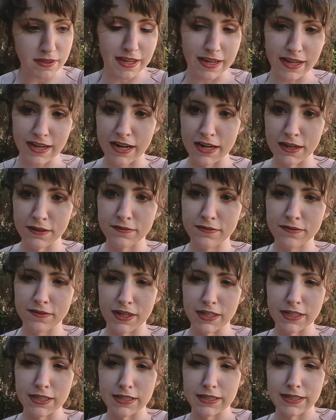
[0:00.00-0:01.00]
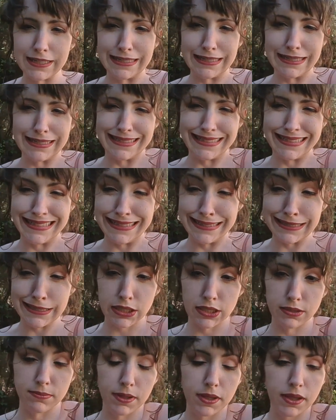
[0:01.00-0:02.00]
That kind of
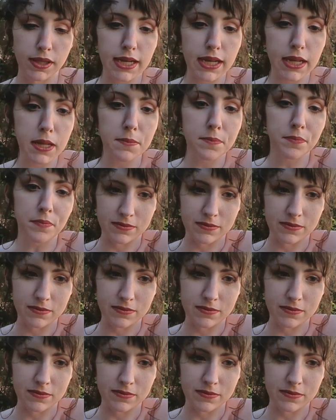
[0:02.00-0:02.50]
instability.